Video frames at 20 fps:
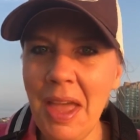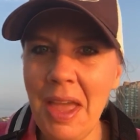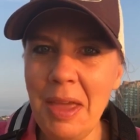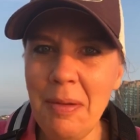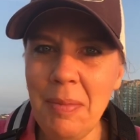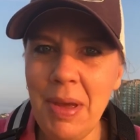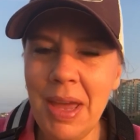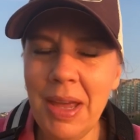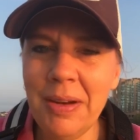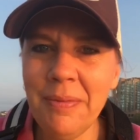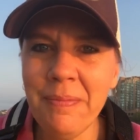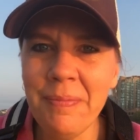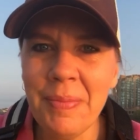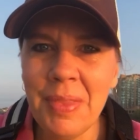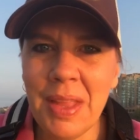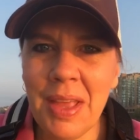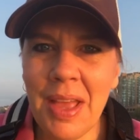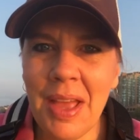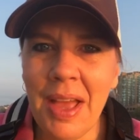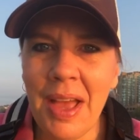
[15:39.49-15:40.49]
Amen.
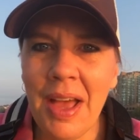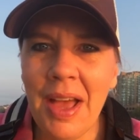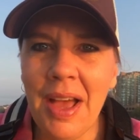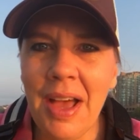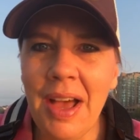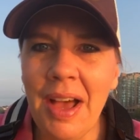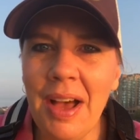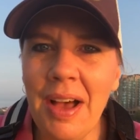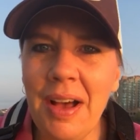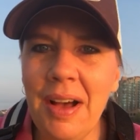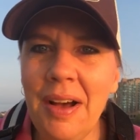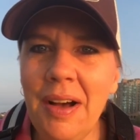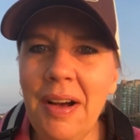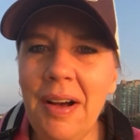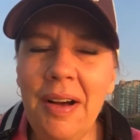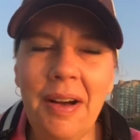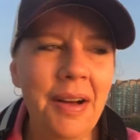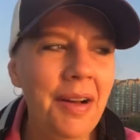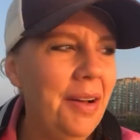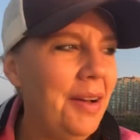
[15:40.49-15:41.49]

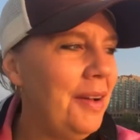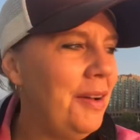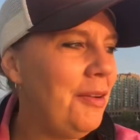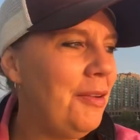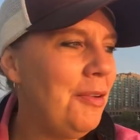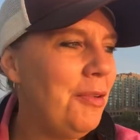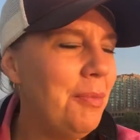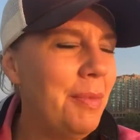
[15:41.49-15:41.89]
Oh,